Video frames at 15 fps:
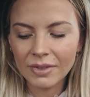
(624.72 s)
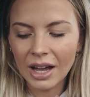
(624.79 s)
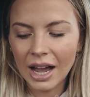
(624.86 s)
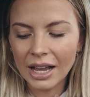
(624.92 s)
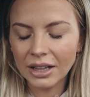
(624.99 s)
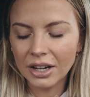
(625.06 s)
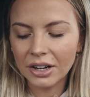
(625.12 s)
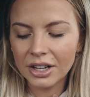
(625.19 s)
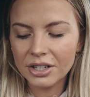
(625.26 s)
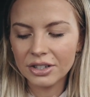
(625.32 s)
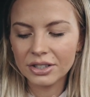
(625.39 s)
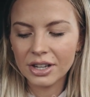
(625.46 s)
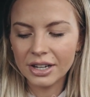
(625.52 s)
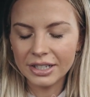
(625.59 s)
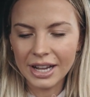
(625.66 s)
I literally
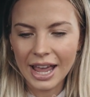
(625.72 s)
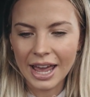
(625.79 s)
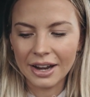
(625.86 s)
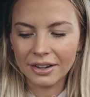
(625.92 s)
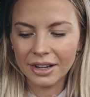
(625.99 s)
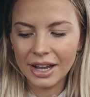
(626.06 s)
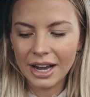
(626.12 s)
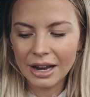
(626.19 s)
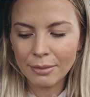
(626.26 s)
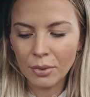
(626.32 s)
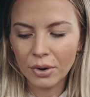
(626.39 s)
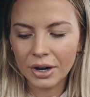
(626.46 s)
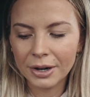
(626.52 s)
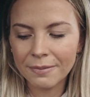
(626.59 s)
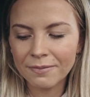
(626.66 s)
just couldn't handle it
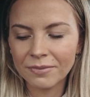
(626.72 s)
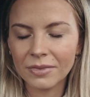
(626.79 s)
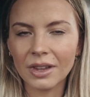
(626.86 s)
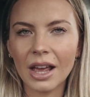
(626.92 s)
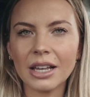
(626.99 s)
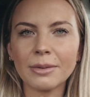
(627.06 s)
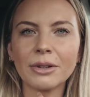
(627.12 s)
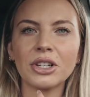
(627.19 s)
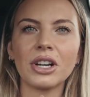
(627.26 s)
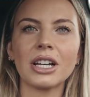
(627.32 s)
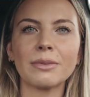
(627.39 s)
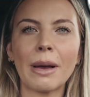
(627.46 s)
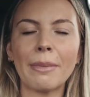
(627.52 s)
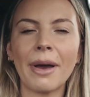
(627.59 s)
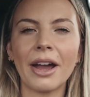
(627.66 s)
anymore, especially
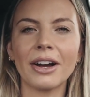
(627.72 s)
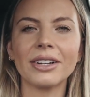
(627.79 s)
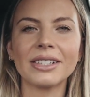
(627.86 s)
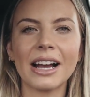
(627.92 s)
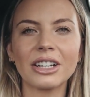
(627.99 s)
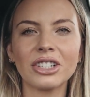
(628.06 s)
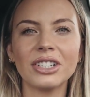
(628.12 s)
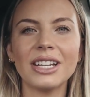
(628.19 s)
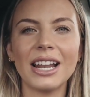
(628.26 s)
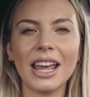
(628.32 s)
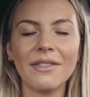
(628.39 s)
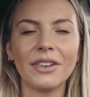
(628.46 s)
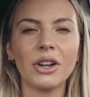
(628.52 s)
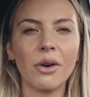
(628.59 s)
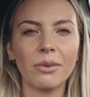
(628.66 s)
because my parents actually didn't
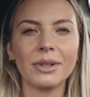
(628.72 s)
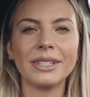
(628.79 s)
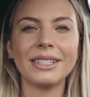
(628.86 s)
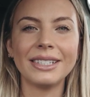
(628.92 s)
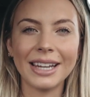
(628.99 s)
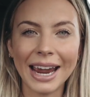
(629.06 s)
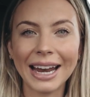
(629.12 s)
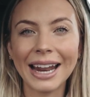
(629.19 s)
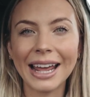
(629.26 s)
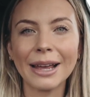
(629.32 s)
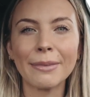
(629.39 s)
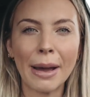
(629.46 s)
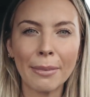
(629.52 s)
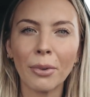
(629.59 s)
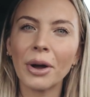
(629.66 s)
even know I was
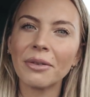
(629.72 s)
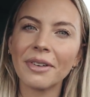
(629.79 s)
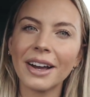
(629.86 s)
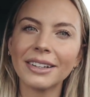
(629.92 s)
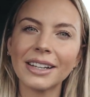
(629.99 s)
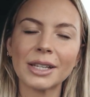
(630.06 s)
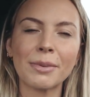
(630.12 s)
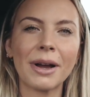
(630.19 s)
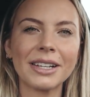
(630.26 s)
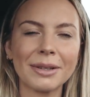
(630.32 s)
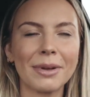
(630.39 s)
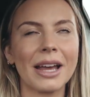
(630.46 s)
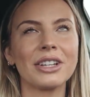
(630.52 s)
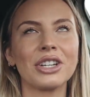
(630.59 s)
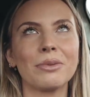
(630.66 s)
dating my boyfriend. That's probably
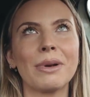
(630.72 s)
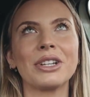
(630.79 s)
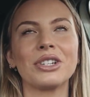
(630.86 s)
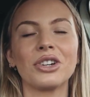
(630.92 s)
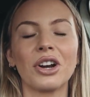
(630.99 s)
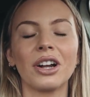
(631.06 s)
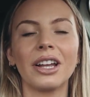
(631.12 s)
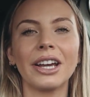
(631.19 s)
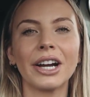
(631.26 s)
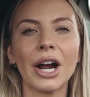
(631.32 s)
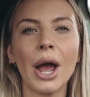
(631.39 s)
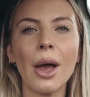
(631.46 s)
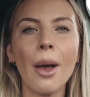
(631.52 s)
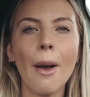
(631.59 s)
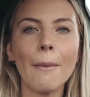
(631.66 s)
something I should have mentioned
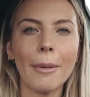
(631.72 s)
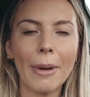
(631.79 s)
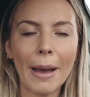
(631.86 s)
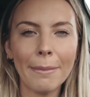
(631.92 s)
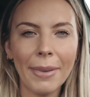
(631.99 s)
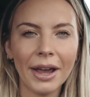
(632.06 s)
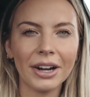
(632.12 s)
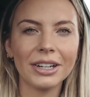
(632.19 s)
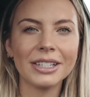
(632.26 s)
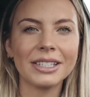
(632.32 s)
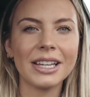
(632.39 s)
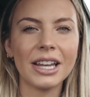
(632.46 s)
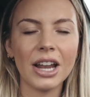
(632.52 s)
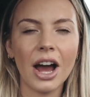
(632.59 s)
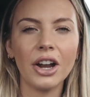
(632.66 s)
earlier, but my parents
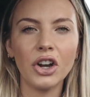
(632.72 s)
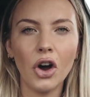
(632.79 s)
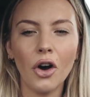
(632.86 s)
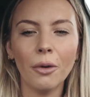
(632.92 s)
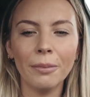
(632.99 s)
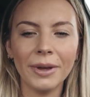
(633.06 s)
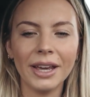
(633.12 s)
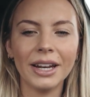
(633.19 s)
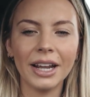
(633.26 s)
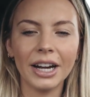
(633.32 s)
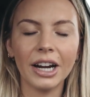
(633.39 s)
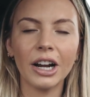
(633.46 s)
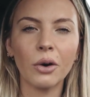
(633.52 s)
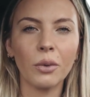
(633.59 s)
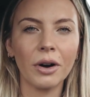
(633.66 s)
did not know me and
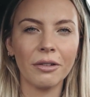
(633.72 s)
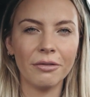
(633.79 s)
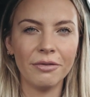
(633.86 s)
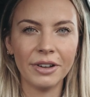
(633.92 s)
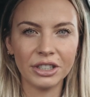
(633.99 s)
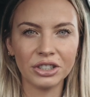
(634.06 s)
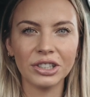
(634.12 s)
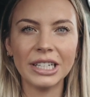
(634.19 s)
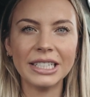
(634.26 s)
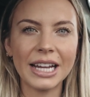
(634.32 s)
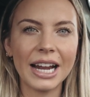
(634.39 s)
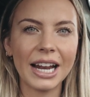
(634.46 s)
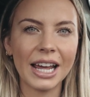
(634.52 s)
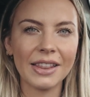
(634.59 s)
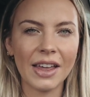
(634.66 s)
Eric were officially
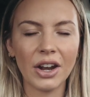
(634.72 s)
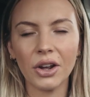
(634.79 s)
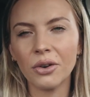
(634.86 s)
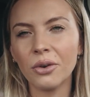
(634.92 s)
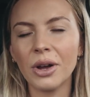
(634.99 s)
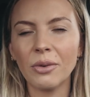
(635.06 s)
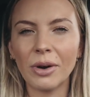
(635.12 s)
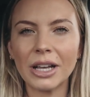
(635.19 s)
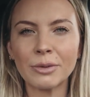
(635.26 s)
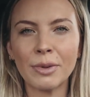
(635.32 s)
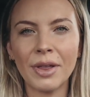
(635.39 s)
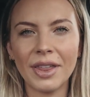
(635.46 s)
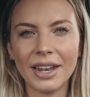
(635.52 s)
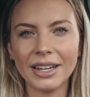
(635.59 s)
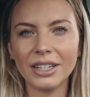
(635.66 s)
dating. They knew who he was,
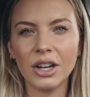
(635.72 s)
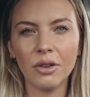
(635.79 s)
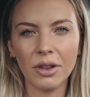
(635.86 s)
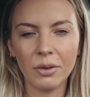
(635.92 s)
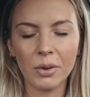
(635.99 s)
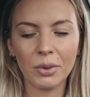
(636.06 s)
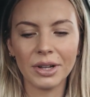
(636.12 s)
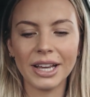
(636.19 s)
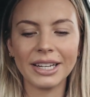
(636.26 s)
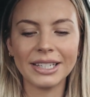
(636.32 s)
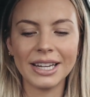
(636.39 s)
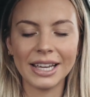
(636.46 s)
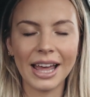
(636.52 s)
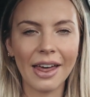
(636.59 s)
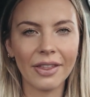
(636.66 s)
but they didn't know that we were like
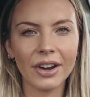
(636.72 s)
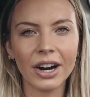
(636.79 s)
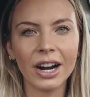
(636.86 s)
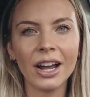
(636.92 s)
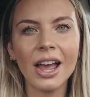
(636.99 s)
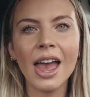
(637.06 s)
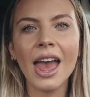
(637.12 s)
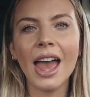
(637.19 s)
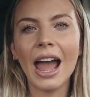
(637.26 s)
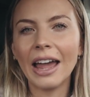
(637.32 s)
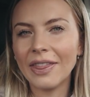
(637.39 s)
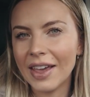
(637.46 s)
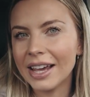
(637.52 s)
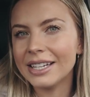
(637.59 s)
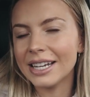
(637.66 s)
together,
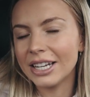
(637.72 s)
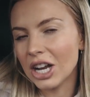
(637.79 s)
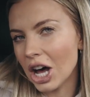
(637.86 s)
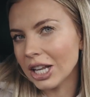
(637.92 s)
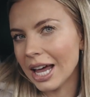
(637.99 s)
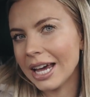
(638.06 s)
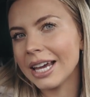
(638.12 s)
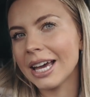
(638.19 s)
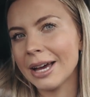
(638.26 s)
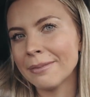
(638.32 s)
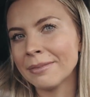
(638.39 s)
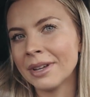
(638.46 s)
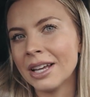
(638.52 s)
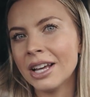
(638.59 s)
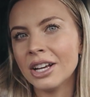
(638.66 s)
and they did not like
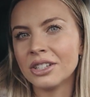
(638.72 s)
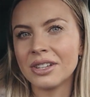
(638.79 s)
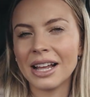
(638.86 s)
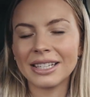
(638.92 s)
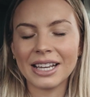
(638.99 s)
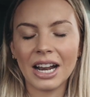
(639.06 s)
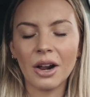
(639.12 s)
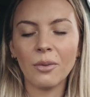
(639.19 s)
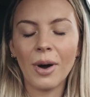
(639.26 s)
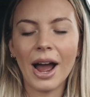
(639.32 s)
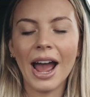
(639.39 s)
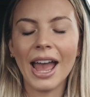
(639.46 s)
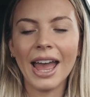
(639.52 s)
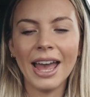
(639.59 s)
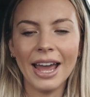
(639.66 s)
him. So that's kind of
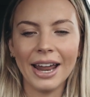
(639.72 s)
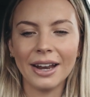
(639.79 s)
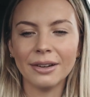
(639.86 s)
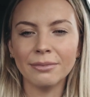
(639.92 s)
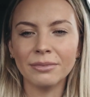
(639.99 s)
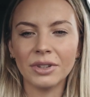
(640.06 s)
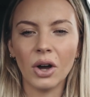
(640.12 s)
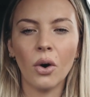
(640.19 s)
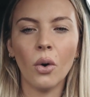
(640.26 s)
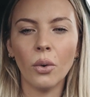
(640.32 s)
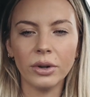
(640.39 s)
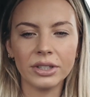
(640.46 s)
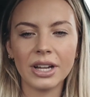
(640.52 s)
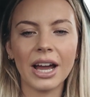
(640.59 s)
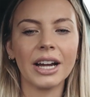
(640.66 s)
why I hid the
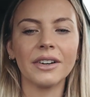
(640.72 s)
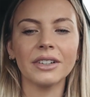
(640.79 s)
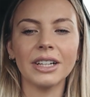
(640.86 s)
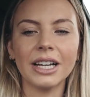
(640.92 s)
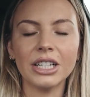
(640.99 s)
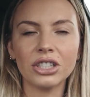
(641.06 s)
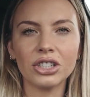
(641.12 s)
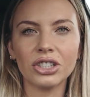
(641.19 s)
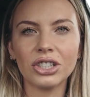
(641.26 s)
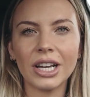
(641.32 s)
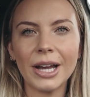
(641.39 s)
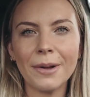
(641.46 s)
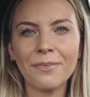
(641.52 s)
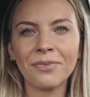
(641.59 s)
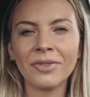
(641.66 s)
whole entire
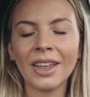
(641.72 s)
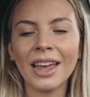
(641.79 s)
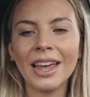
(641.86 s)
relationship.